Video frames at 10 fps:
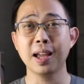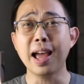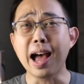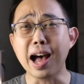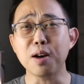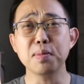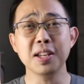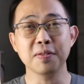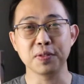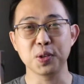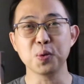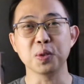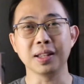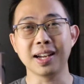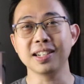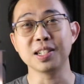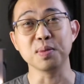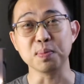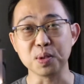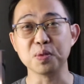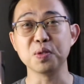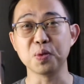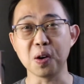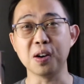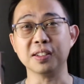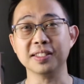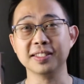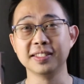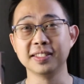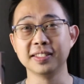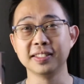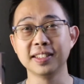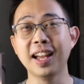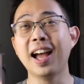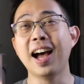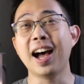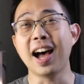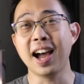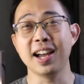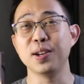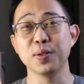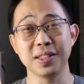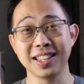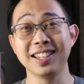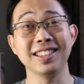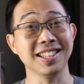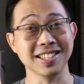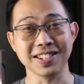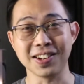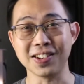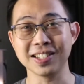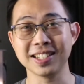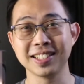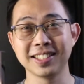How many of you would like to be proven wrong? I don't think there's a lot.